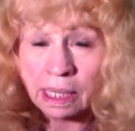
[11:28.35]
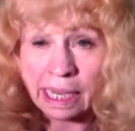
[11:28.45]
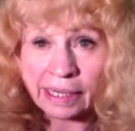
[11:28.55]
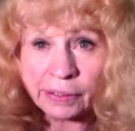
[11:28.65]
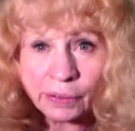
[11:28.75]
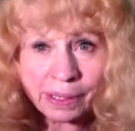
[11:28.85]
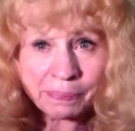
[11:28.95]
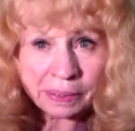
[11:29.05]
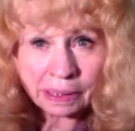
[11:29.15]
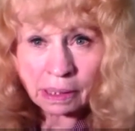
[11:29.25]
I grew
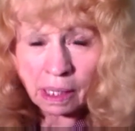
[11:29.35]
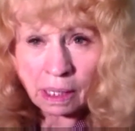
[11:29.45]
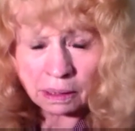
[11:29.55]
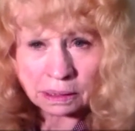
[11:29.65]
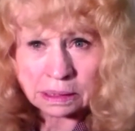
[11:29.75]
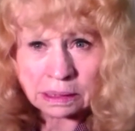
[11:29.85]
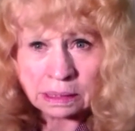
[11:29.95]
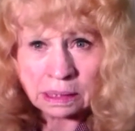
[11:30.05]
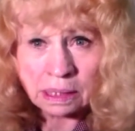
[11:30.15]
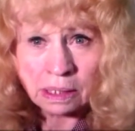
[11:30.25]
up in a cult
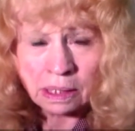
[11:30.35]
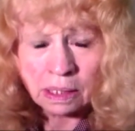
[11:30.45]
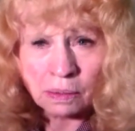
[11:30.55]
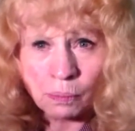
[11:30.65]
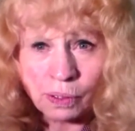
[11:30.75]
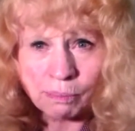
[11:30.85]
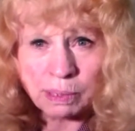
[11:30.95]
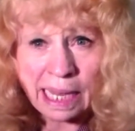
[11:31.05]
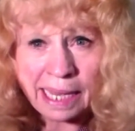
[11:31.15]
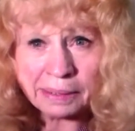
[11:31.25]
where
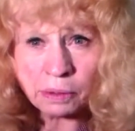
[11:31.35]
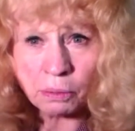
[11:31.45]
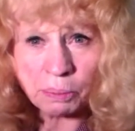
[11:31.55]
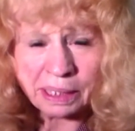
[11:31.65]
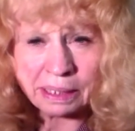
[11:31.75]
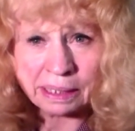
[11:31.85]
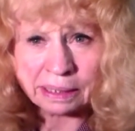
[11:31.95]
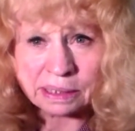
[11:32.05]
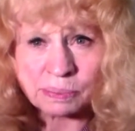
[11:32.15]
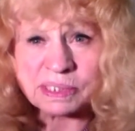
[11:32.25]
blind
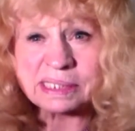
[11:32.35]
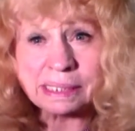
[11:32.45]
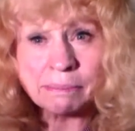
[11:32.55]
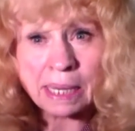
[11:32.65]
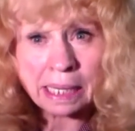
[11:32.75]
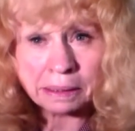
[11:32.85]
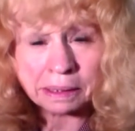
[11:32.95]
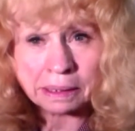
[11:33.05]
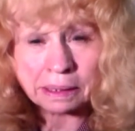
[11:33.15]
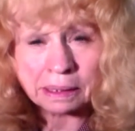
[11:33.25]
obedience was
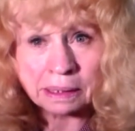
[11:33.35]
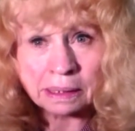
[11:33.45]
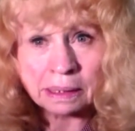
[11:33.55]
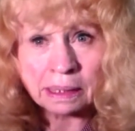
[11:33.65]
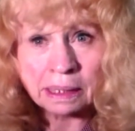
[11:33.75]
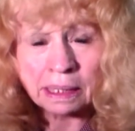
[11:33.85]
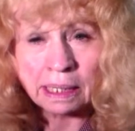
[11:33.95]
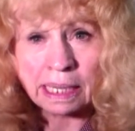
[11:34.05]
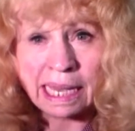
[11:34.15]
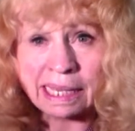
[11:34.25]
demanded,
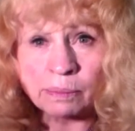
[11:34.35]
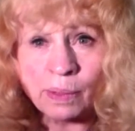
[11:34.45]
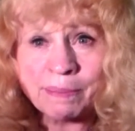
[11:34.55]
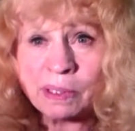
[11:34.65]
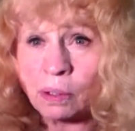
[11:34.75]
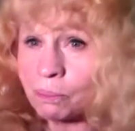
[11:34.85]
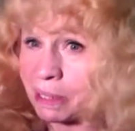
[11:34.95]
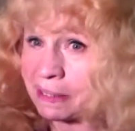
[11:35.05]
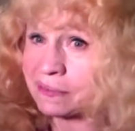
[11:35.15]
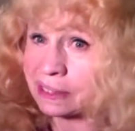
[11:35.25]
and women
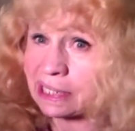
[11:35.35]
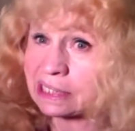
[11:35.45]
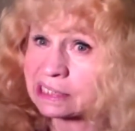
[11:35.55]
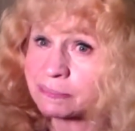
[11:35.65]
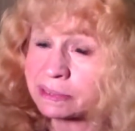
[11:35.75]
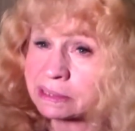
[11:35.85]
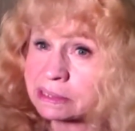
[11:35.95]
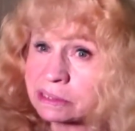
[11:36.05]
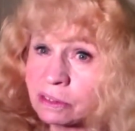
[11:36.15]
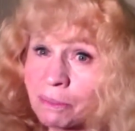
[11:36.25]
obeyed their
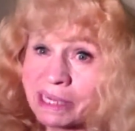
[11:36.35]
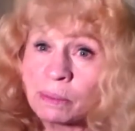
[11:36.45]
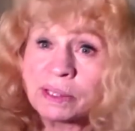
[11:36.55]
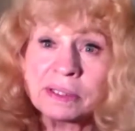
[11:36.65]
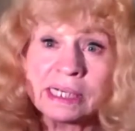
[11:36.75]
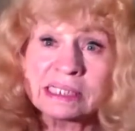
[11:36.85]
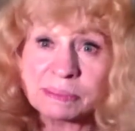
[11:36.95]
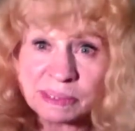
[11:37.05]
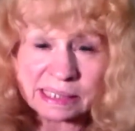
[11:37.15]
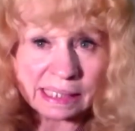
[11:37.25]
husbands no matter what their
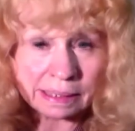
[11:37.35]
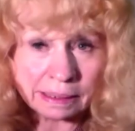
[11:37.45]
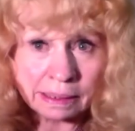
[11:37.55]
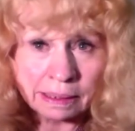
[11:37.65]
husbands did,